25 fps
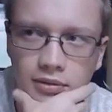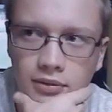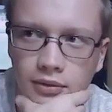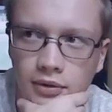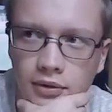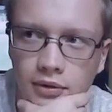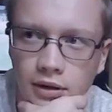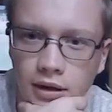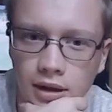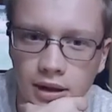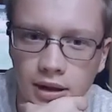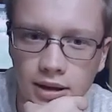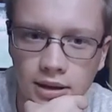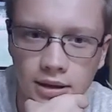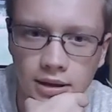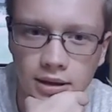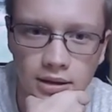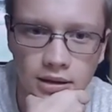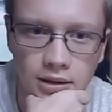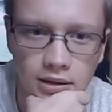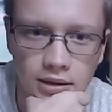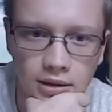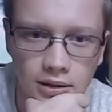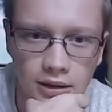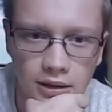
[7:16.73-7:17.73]
grilling.
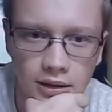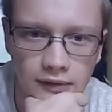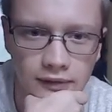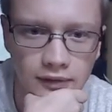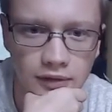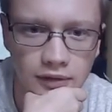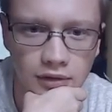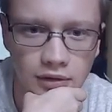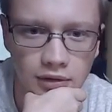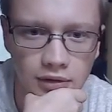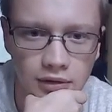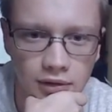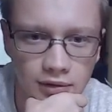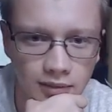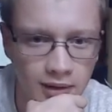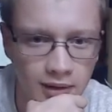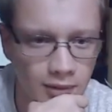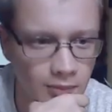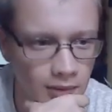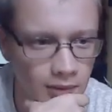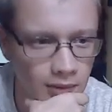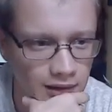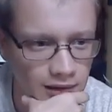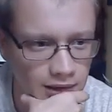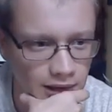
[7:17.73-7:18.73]
Of course, why
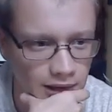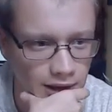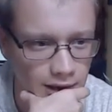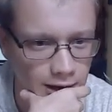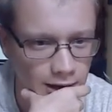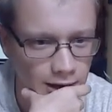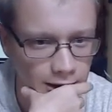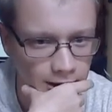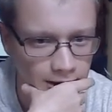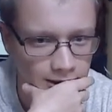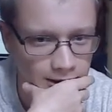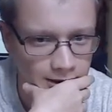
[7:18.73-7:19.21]
wouldn't they?